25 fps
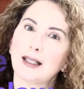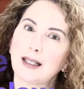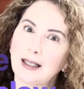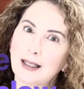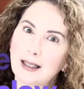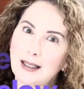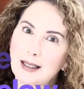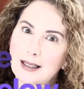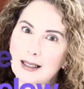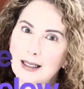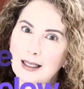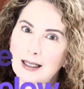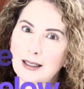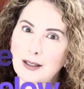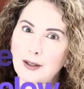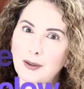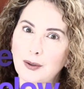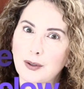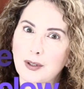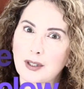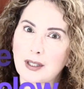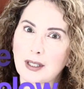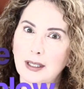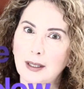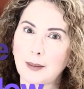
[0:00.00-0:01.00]
ease
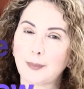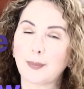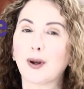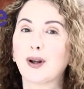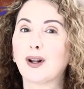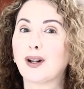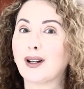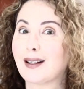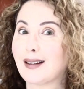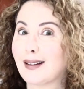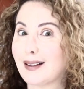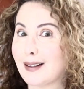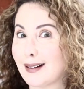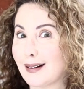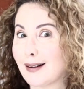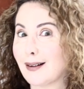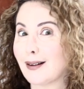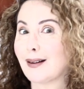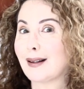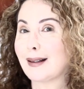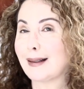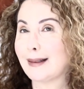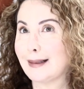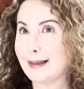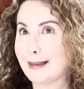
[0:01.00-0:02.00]
into sleep a
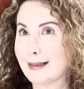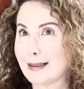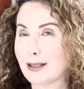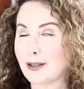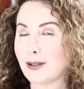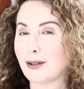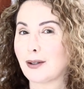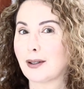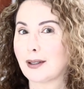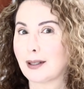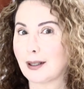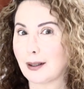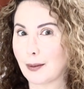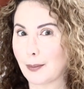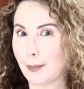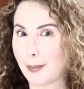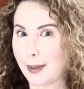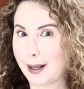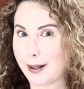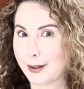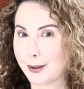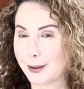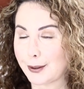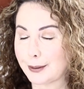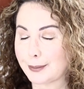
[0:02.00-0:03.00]
little easier a little
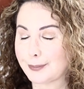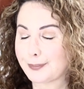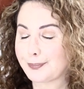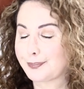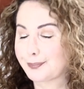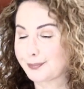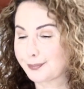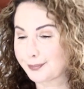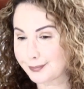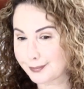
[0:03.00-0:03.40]
better